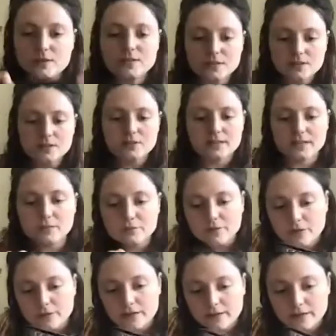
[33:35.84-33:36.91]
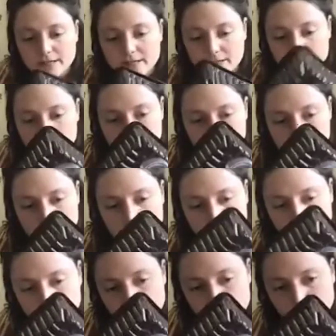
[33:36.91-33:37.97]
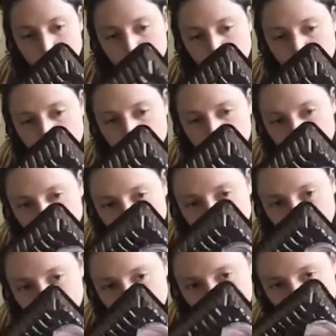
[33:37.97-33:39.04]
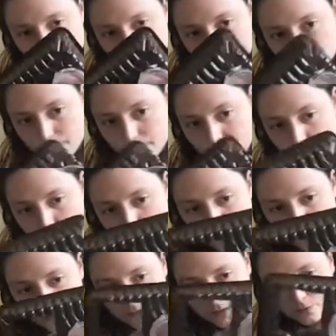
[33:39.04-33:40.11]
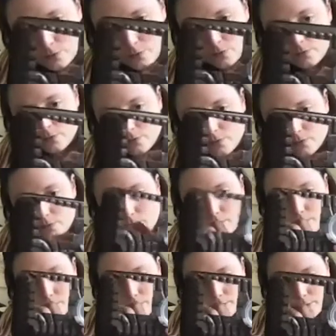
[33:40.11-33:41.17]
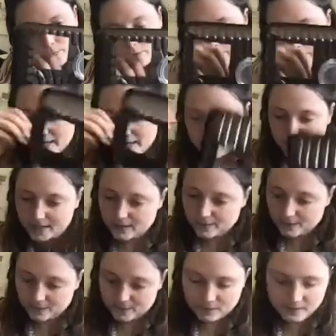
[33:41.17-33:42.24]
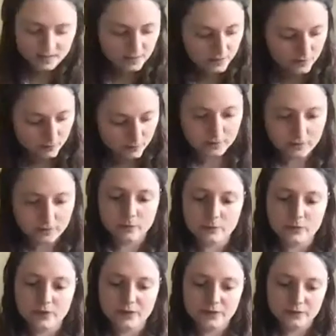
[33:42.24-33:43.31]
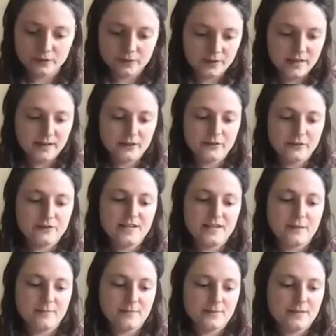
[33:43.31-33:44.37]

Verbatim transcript: is looking very ugly, I know, but don't worry, it will will make it better. We'll, we'll put another layer of tape,